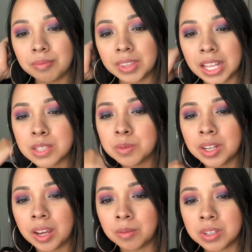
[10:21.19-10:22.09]
But that's
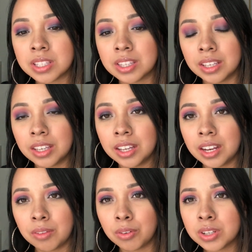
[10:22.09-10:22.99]
what I was thinking.
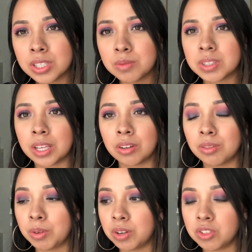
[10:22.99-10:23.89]
At first it was like, oh,
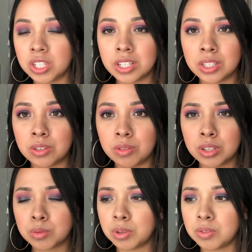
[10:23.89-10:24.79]
what if she doesn't do
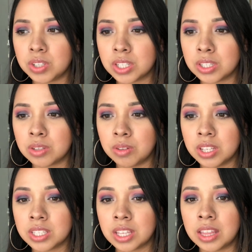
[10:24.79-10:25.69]
this? What if she doesn't do
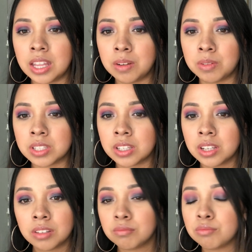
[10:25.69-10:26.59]
this? And then it was,
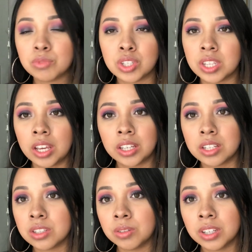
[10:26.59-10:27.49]
she's not going
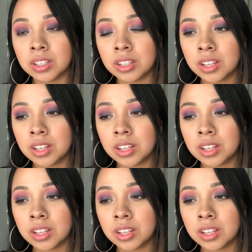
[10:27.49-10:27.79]
to do it.